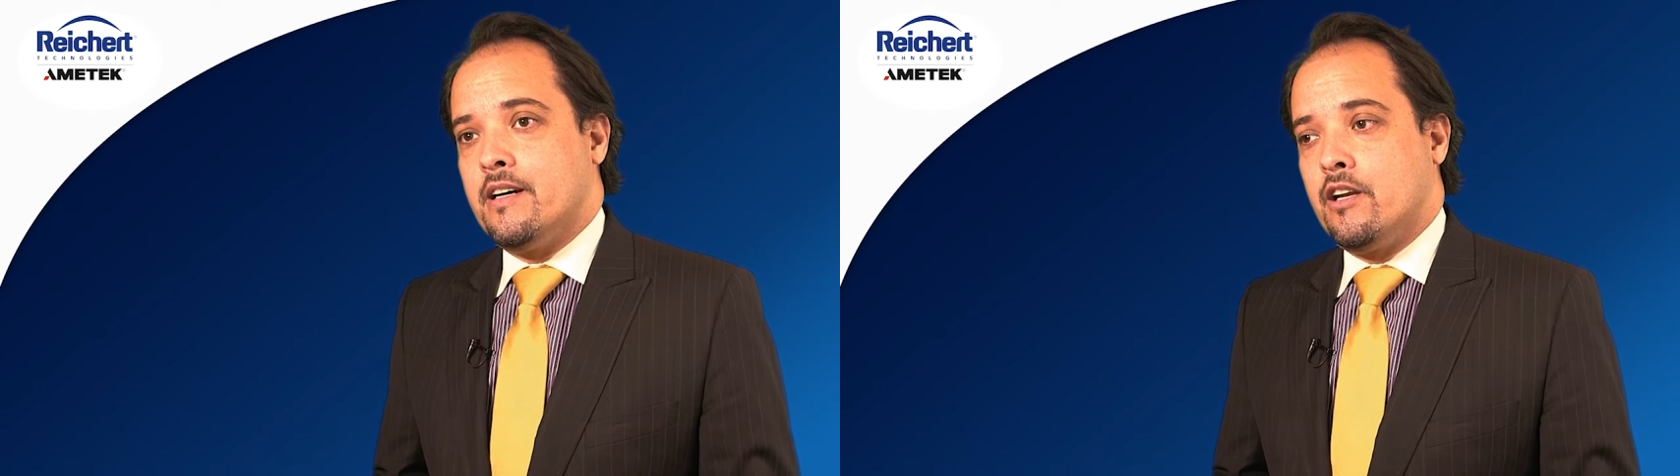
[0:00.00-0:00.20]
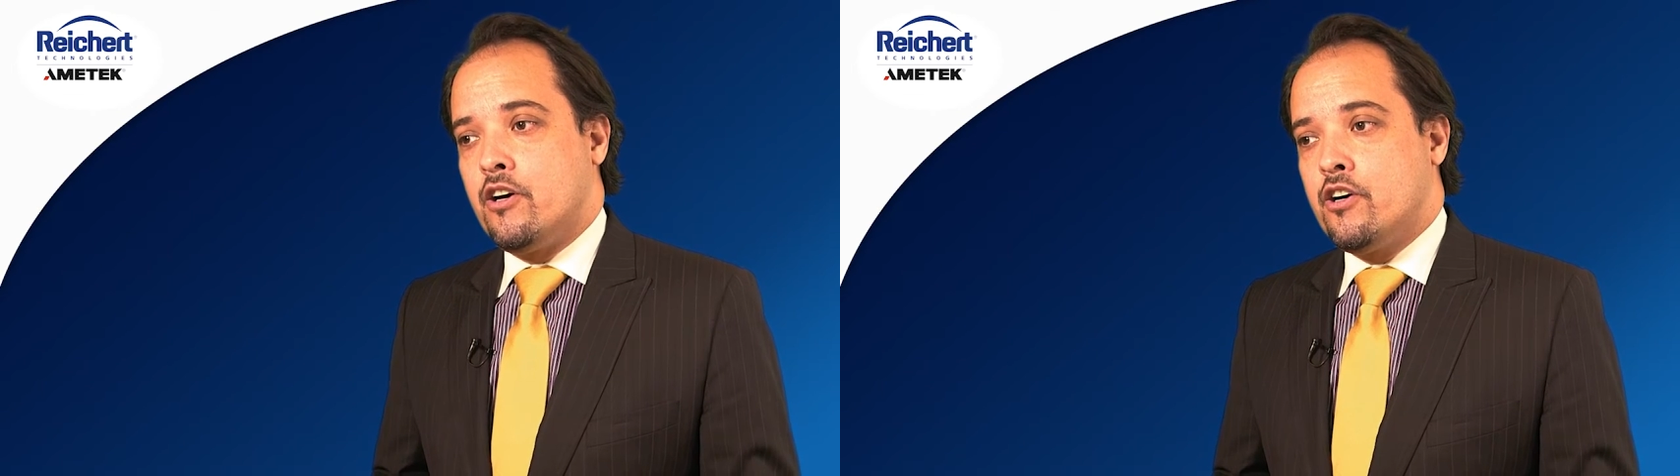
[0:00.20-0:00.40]

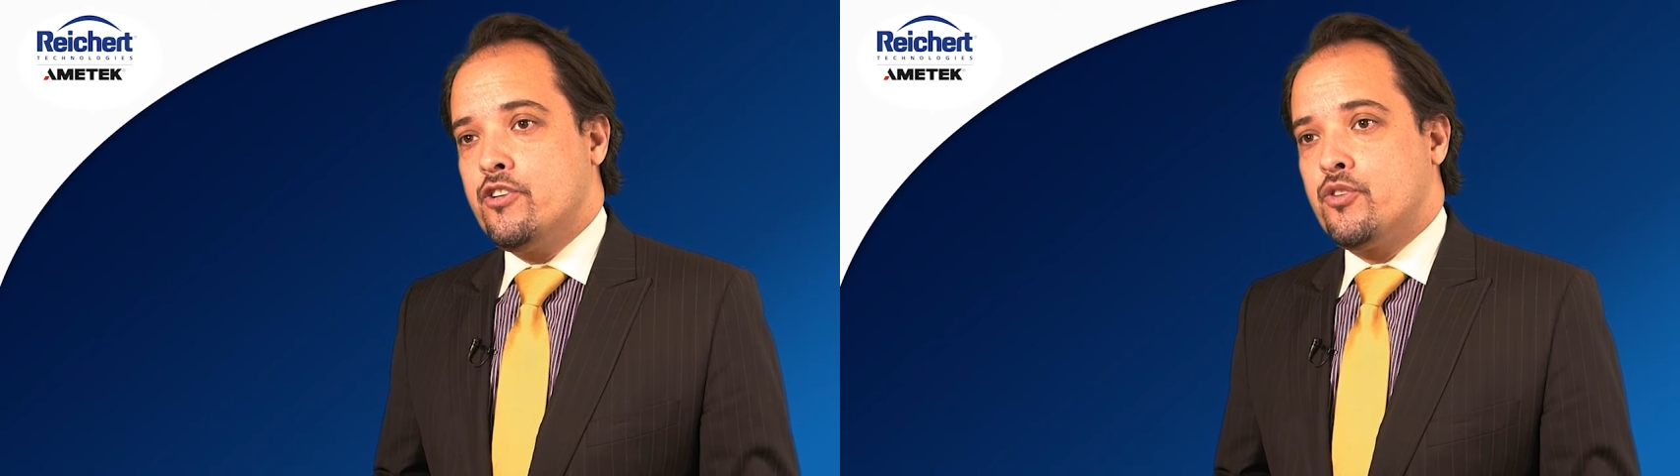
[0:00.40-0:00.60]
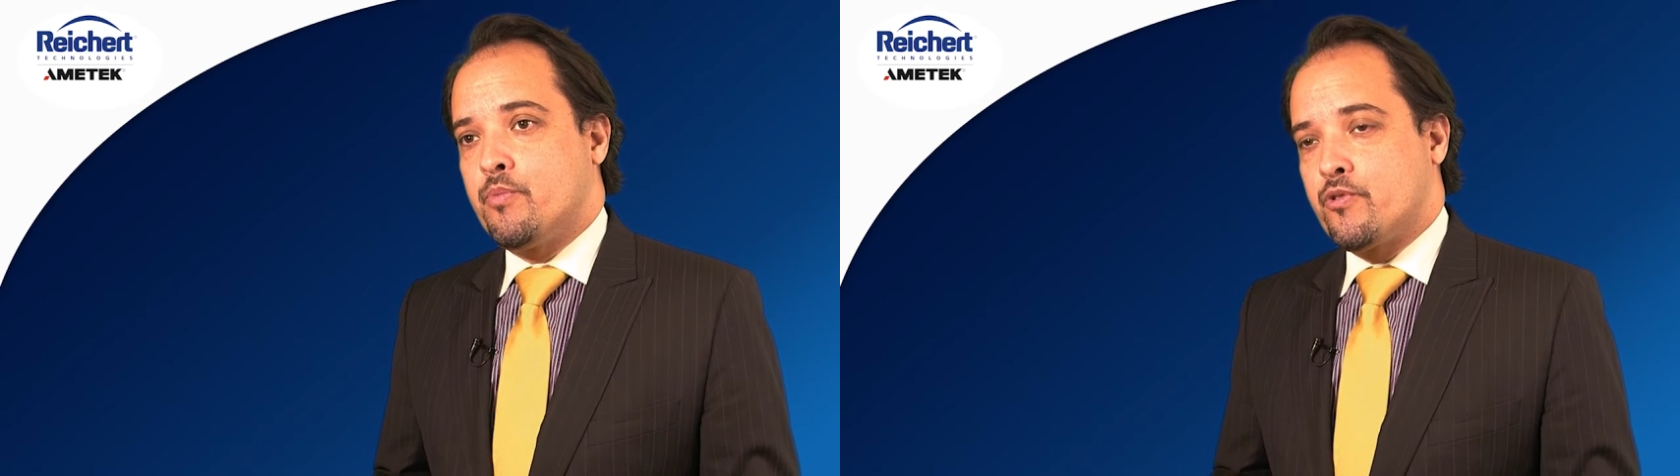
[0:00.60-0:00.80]
a
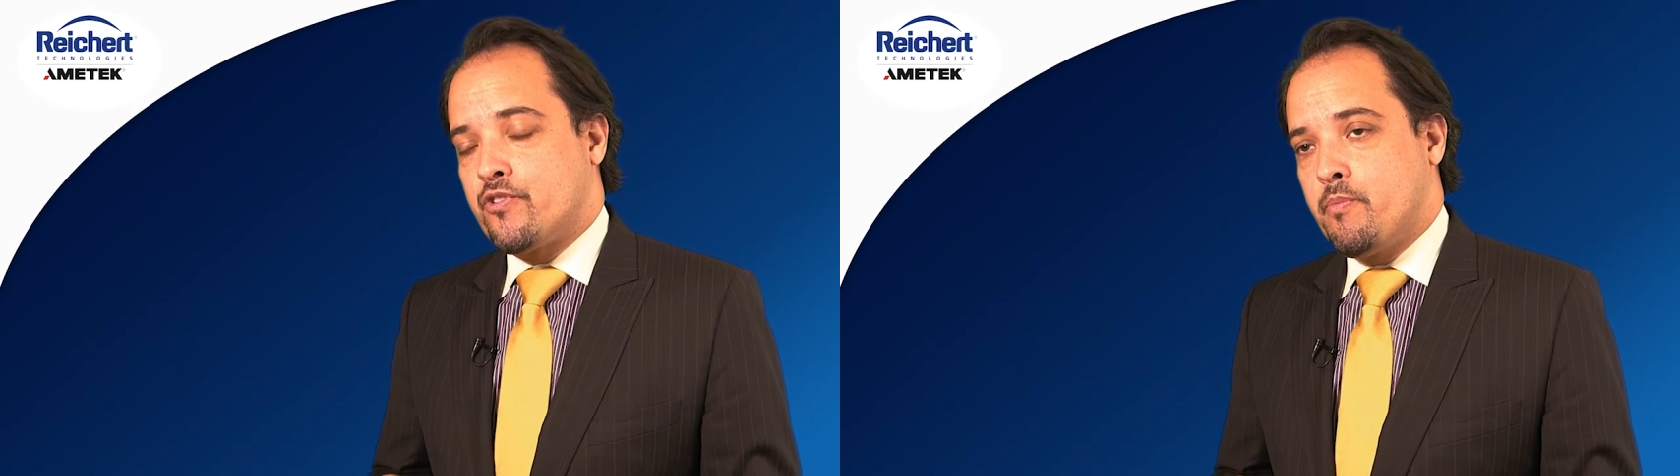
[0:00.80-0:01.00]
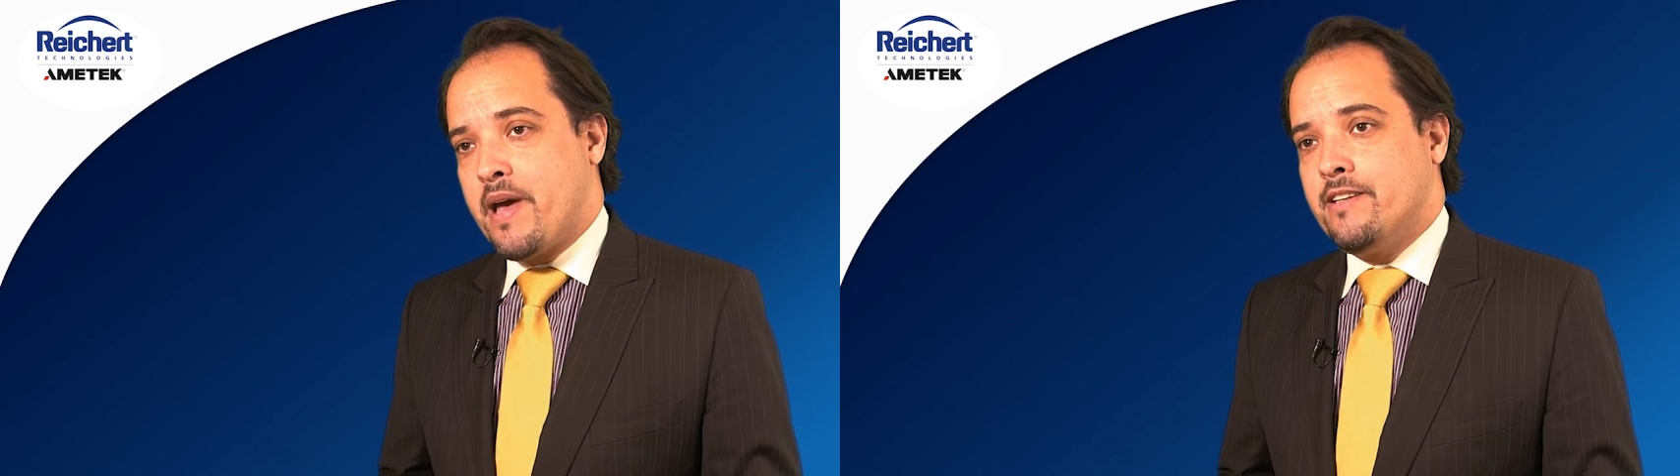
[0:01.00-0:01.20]
large
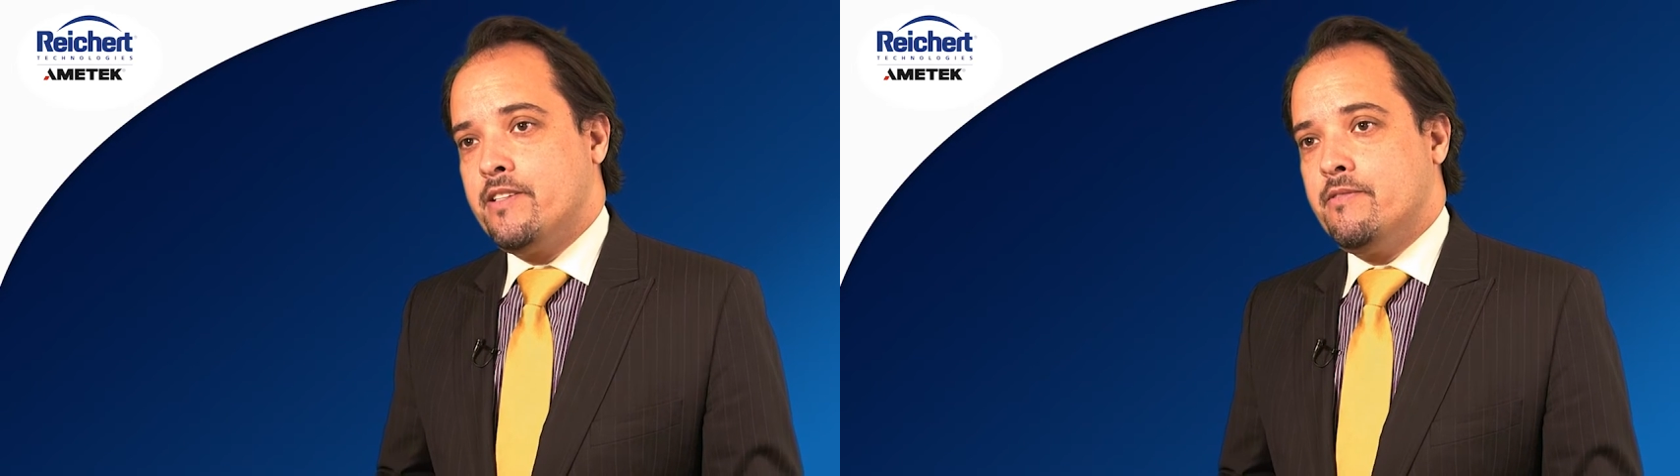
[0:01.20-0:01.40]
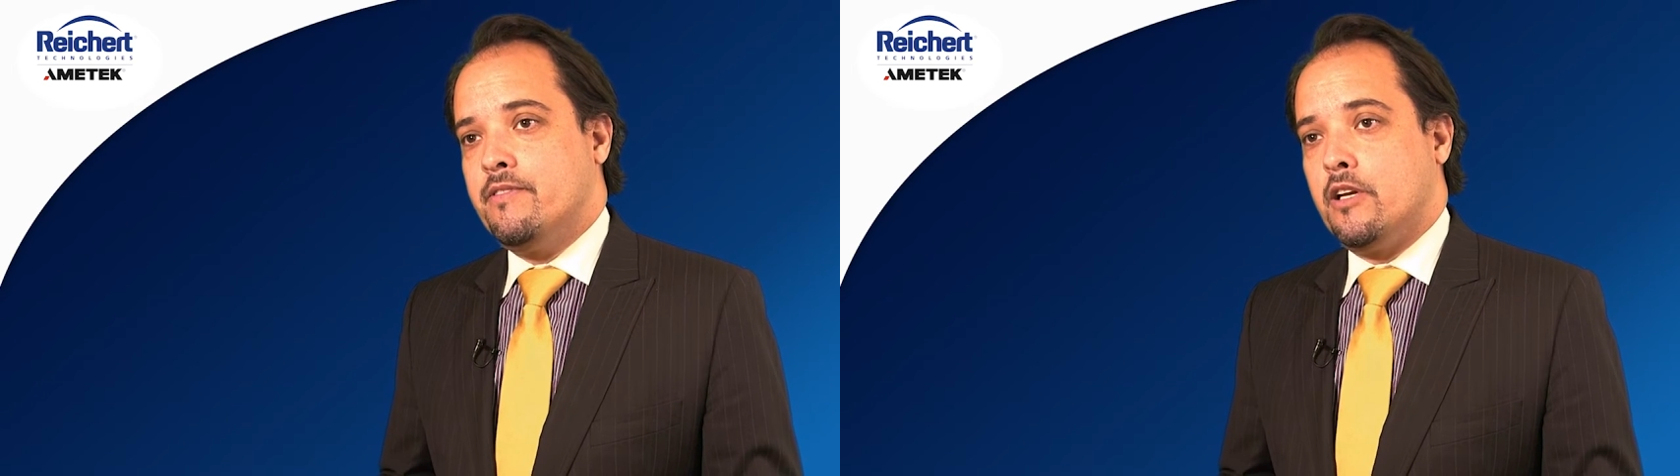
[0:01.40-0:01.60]
prospective